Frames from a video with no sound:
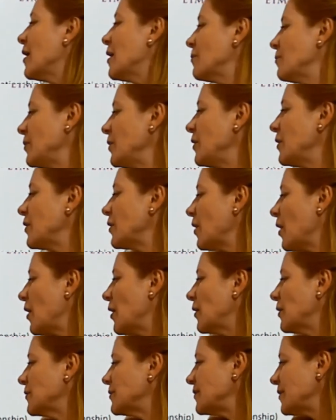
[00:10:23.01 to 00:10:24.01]

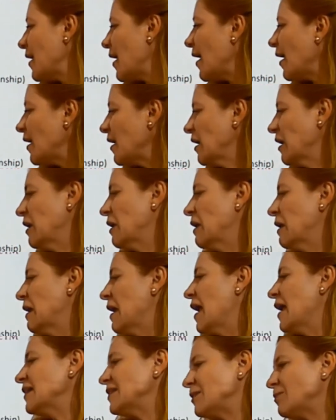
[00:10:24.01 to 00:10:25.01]
because
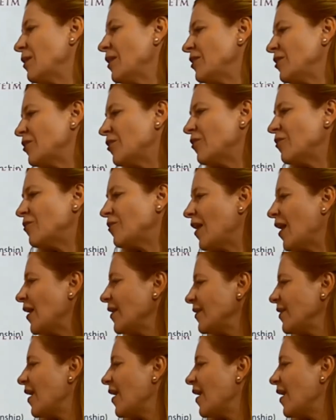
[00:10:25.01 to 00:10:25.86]
as a matter of fact,